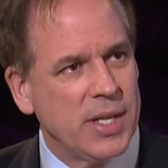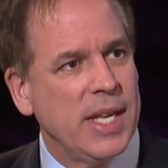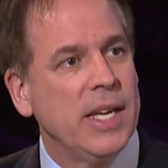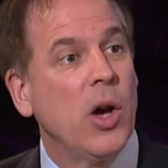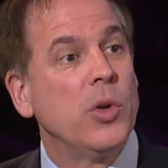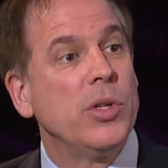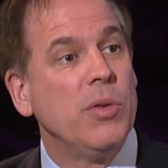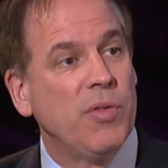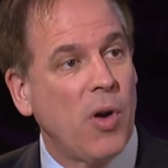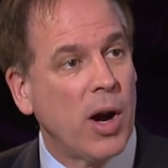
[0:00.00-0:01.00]
did he go
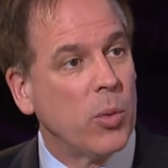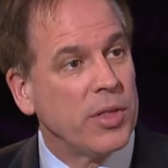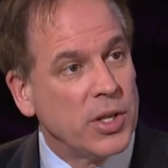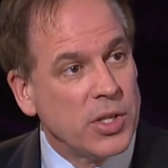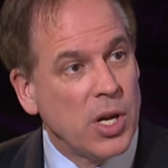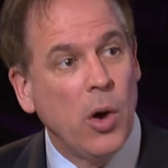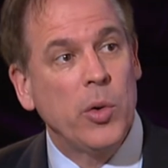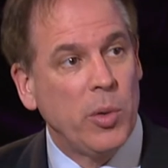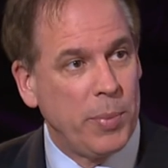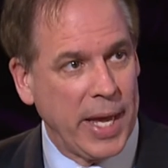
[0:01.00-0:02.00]
too far with a
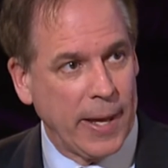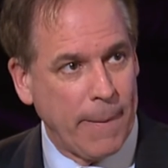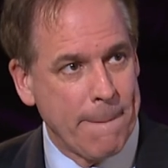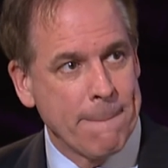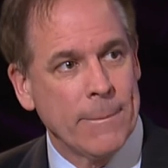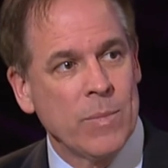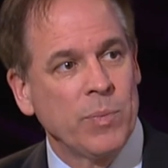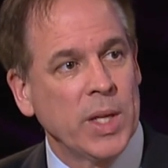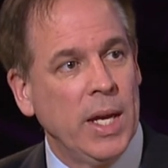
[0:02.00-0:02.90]
total ban? Mm -hmm.